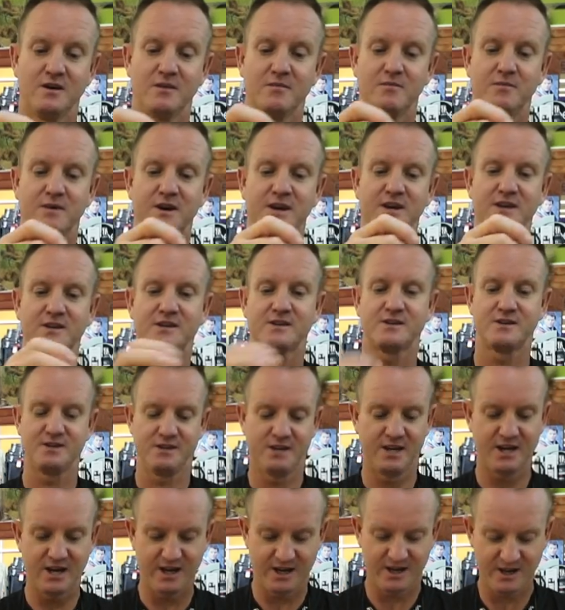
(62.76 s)
But
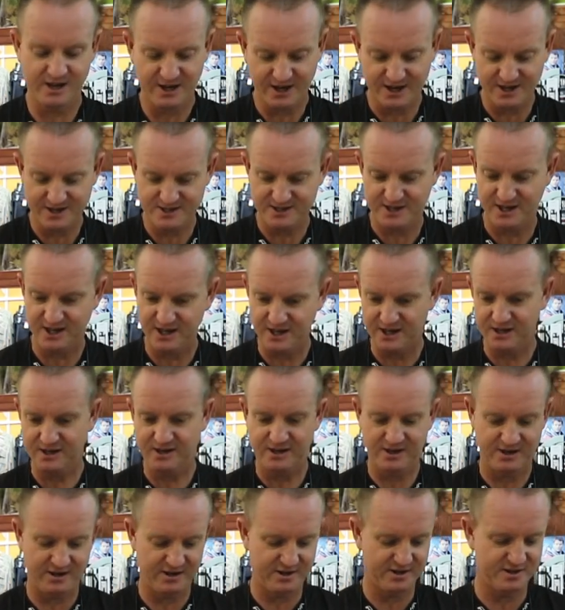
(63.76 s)
yeah, in
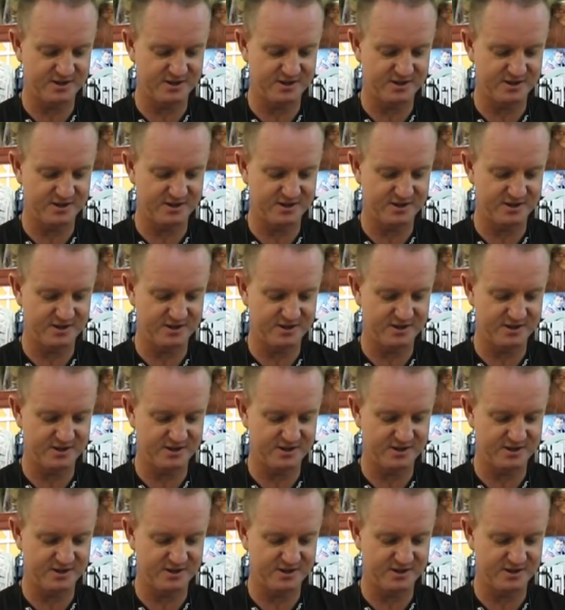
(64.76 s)
KZN,